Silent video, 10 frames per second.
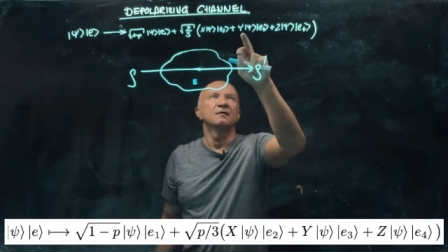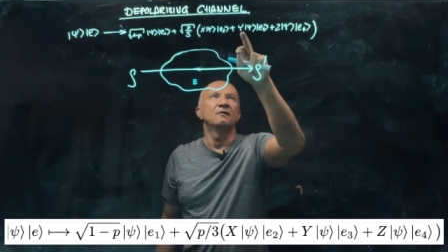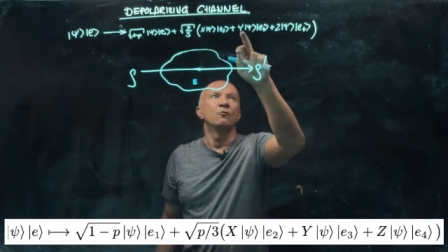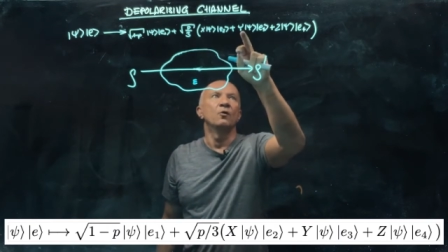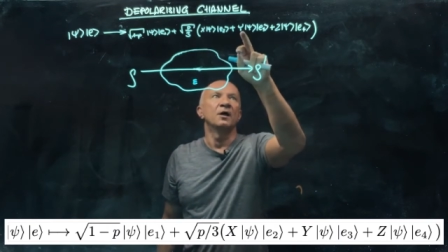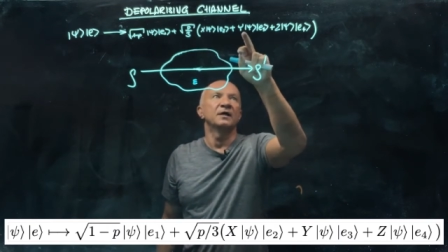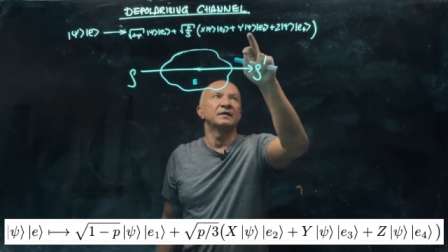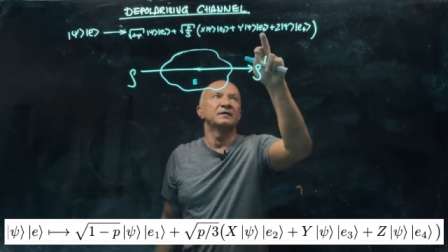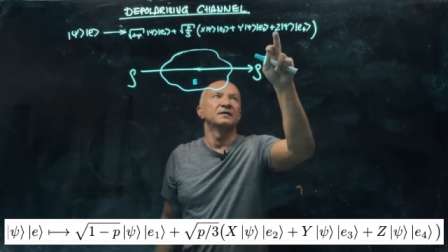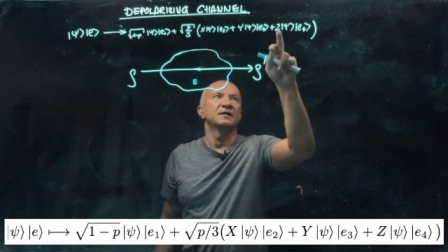
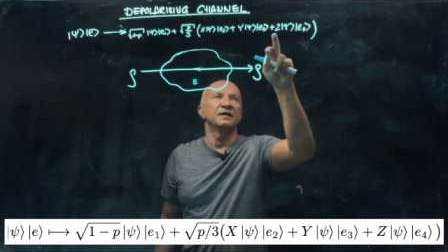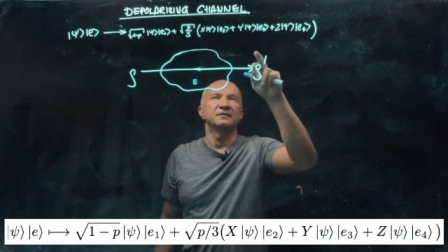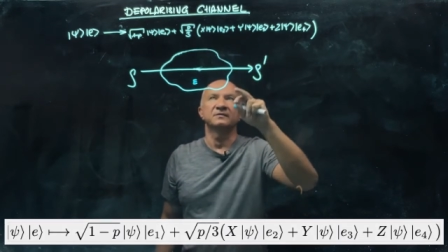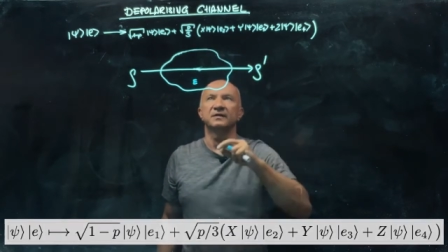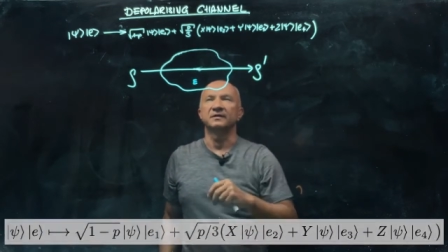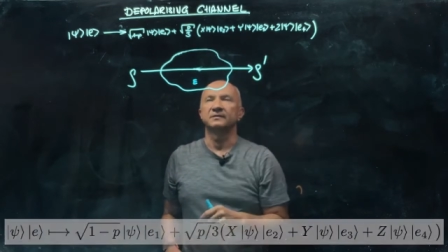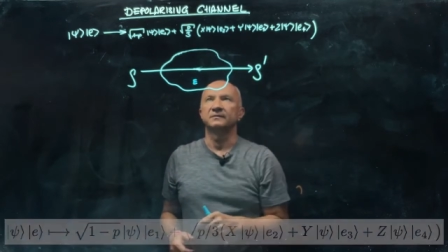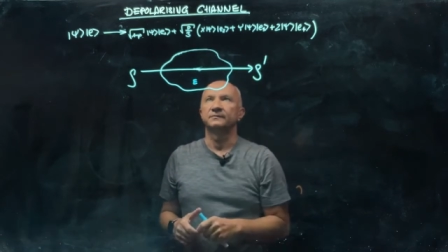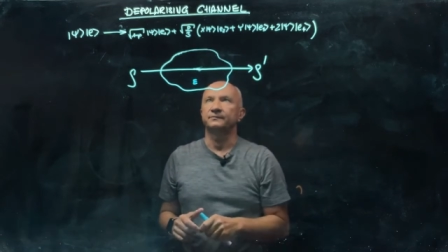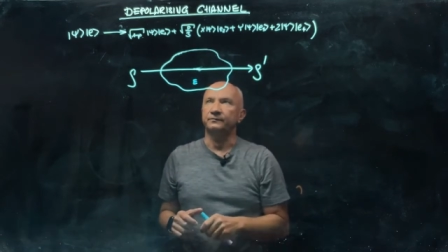y, and z.
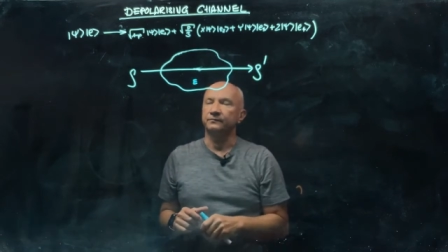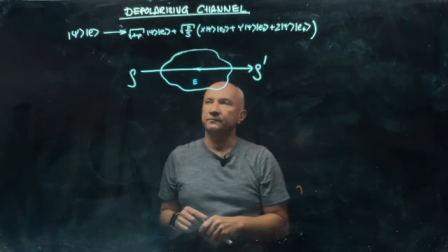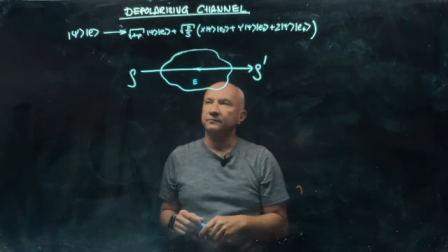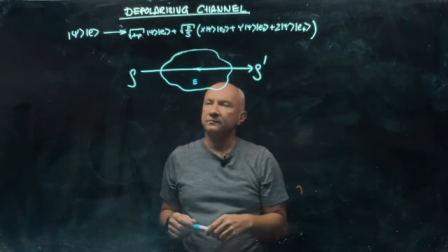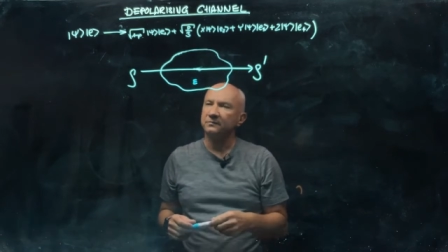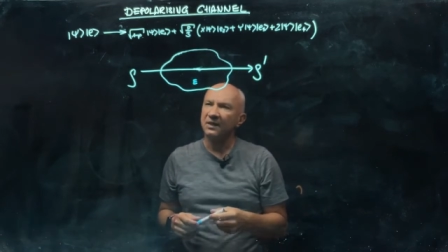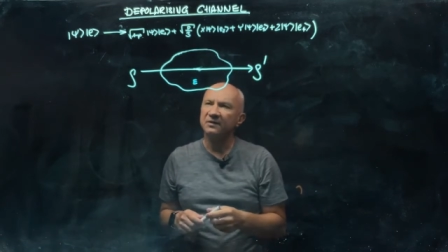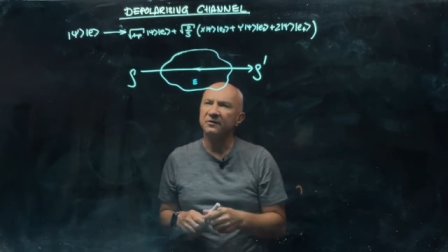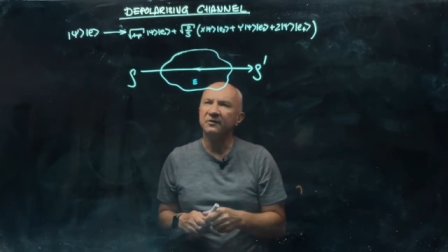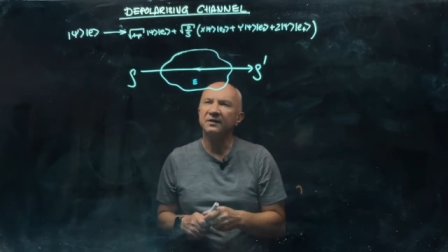
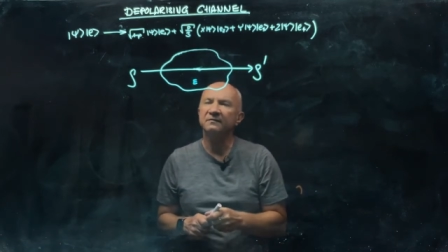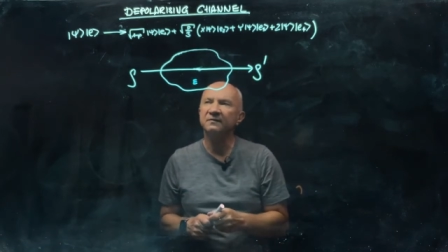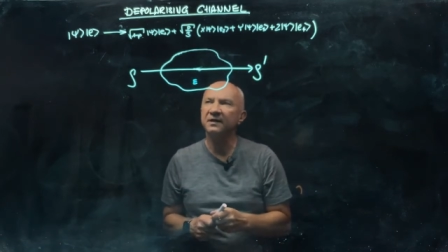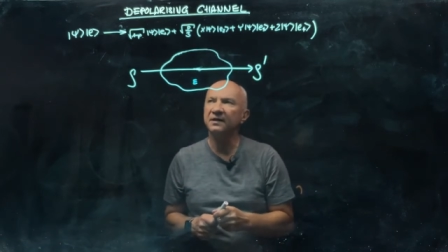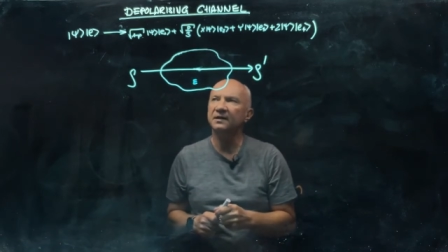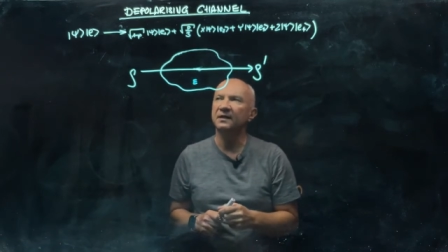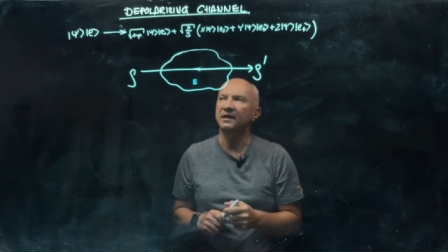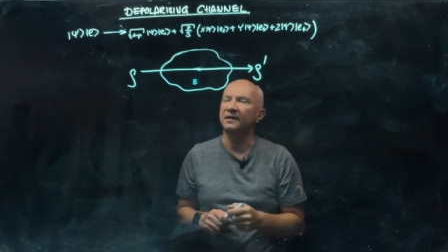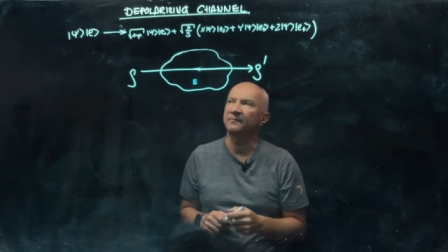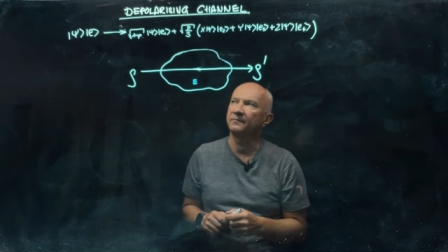So you can think
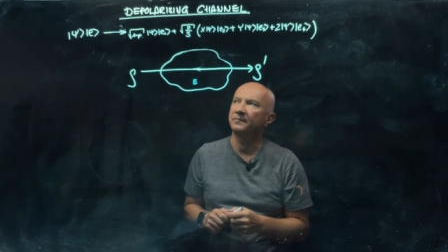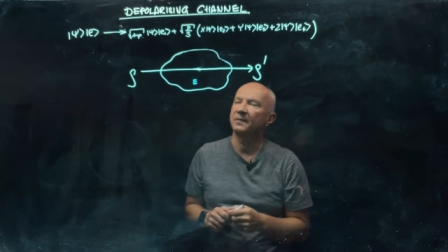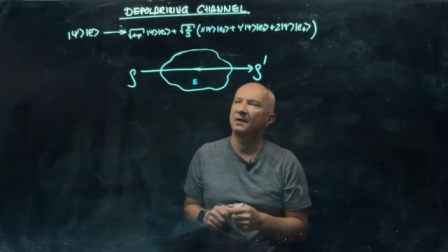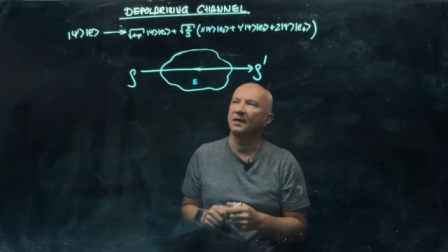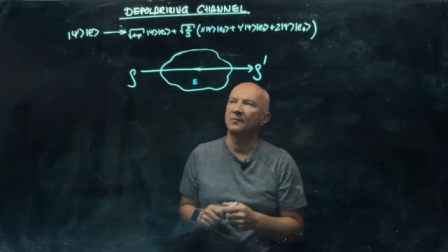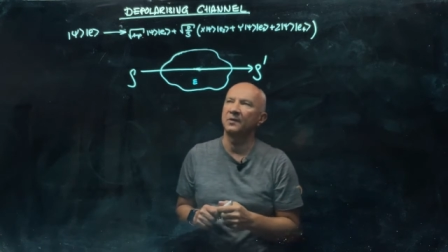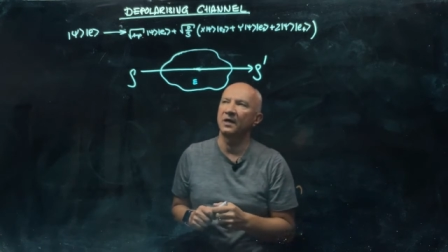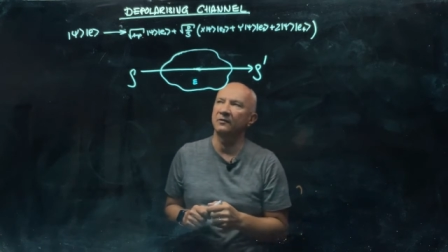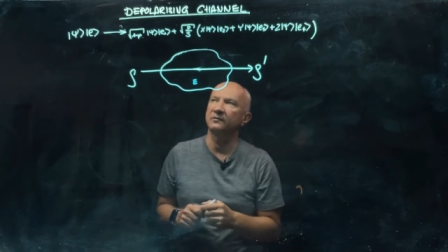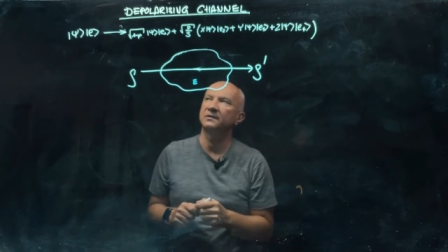
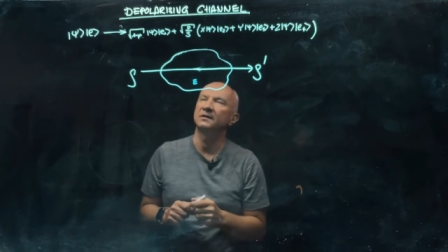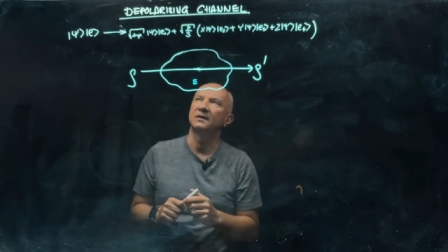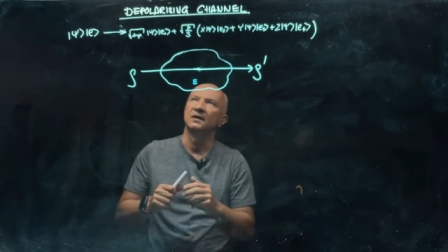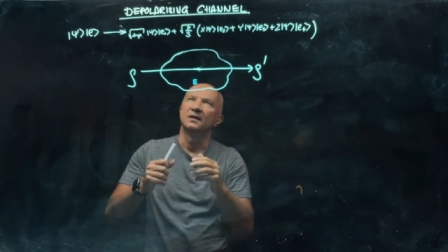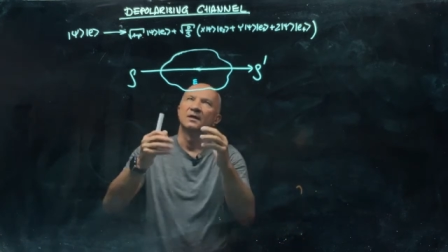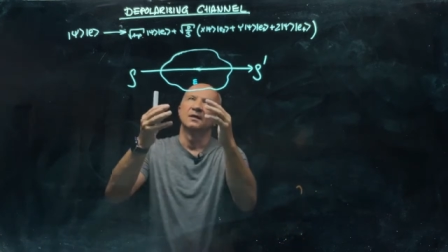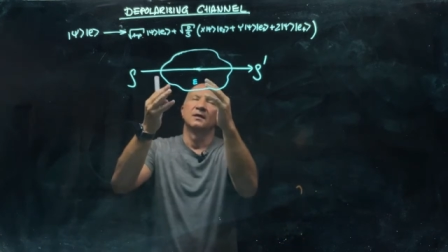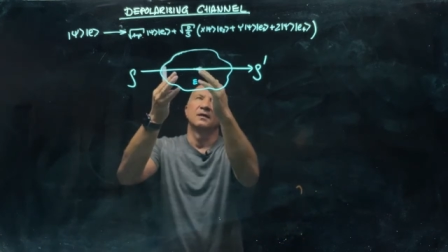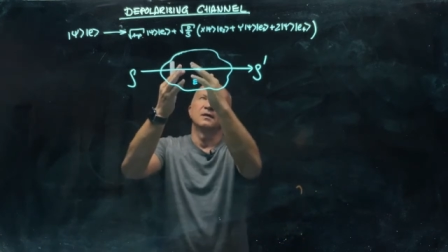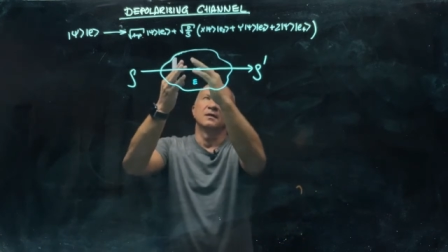about
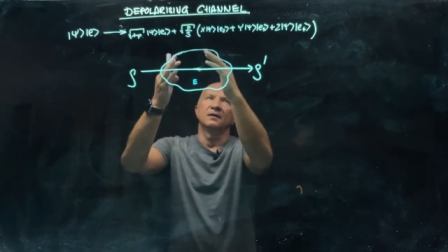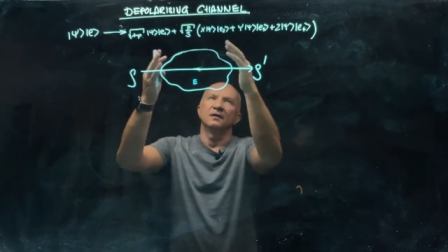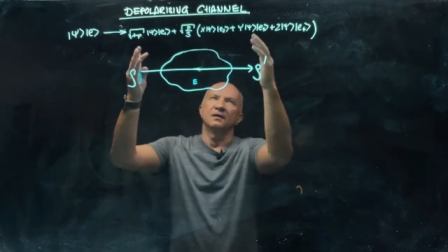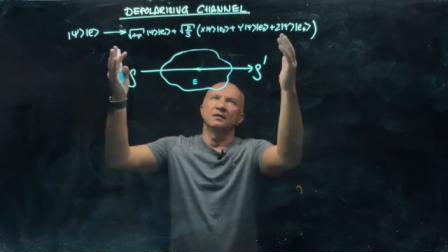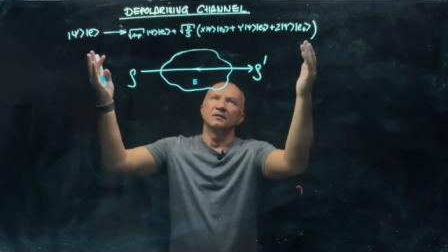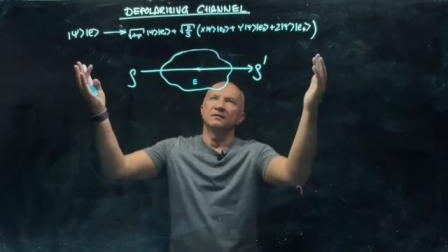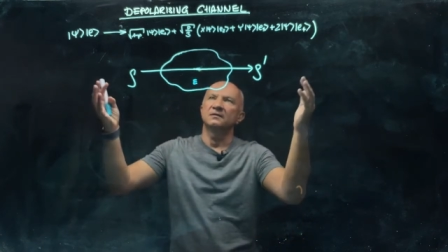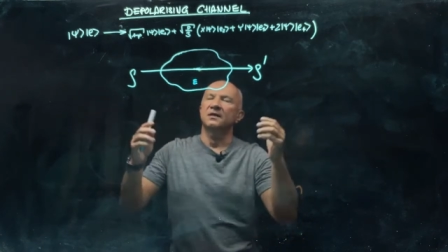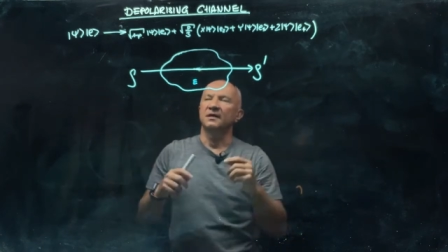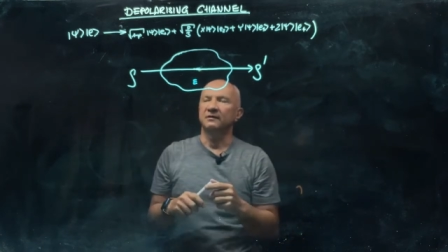this
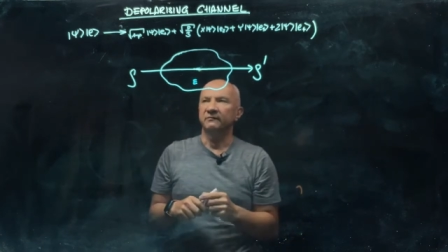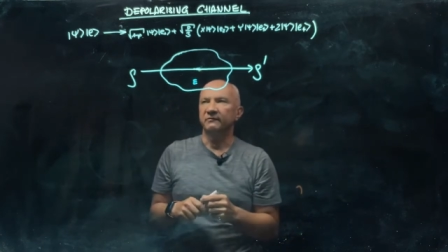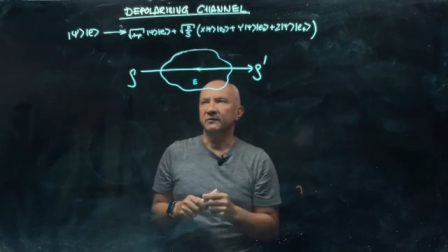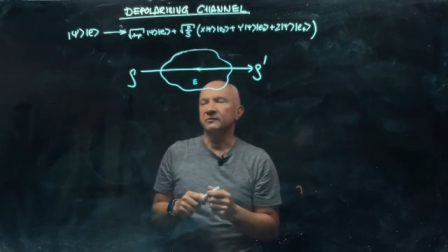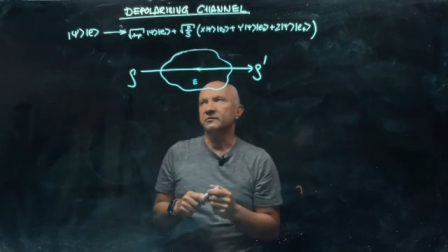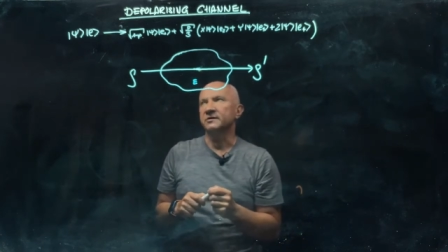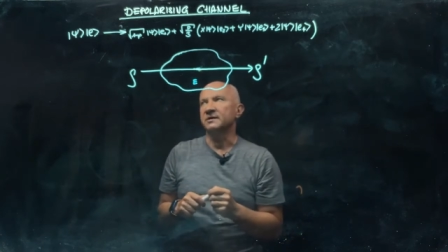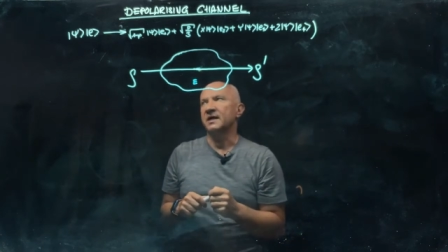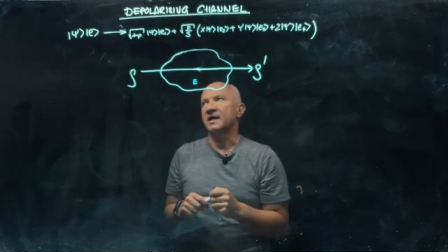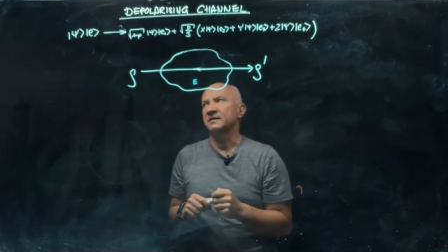kind of evolution
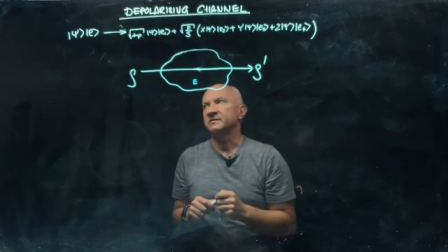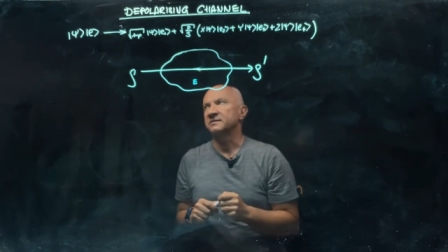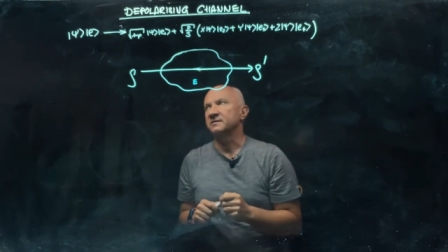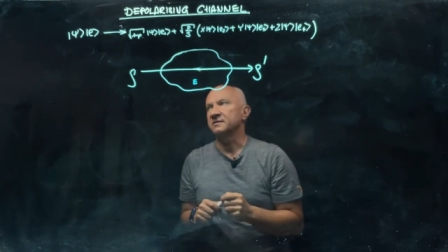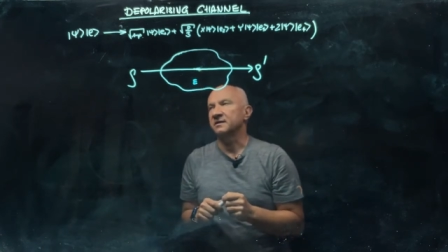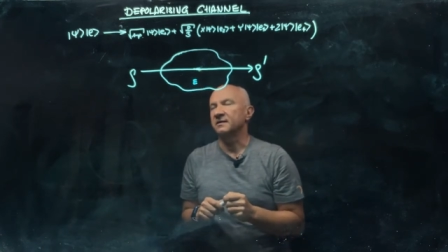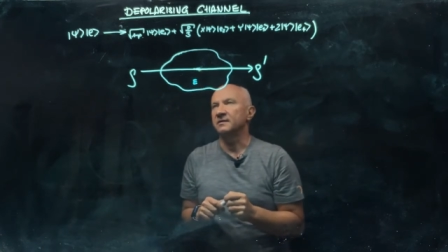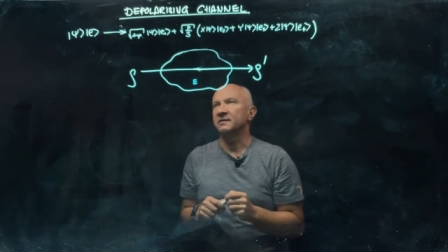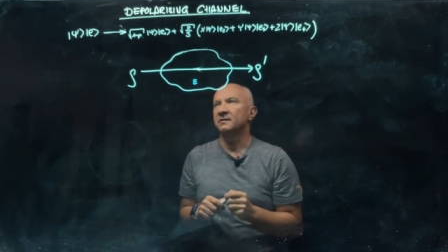as the